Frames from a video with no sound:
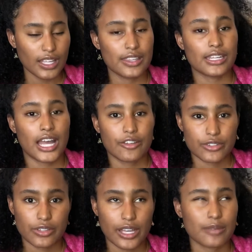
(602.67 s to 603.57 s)
then after
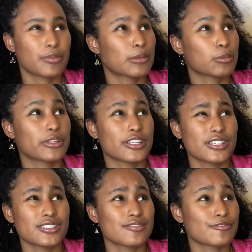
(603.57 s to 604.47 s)
that,
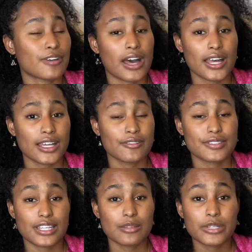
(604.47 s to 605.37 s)
probably
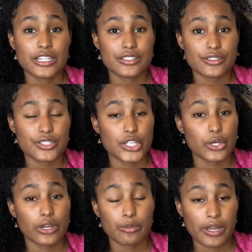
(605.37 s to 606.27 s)
5-10 minutes or so
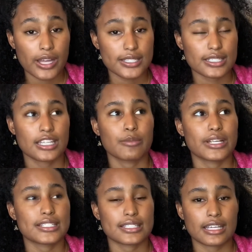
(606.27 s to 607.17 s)
had passed, and my
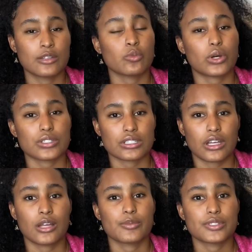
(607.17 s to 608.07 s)
skin welted
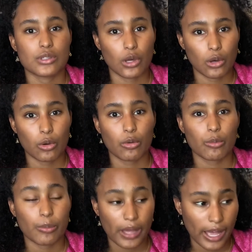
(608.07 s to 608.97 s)
up so
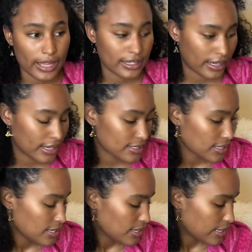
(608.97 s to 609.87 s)
bad, guys.
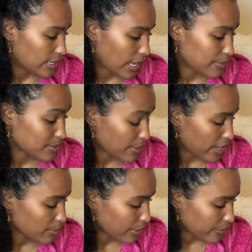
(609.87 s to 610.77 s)
And I was mad
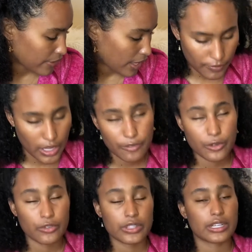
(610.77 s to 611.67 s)
about that.
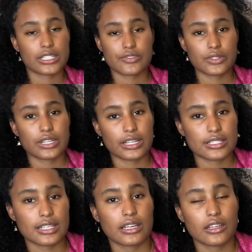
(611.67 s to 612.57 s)
Over the next few days,
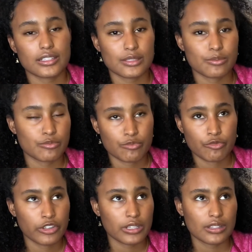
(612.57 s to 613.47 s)
I got this
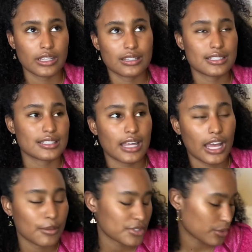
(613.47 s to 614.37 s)
really, like, these
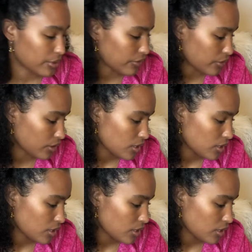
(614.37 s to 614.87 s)
scabs or whatever.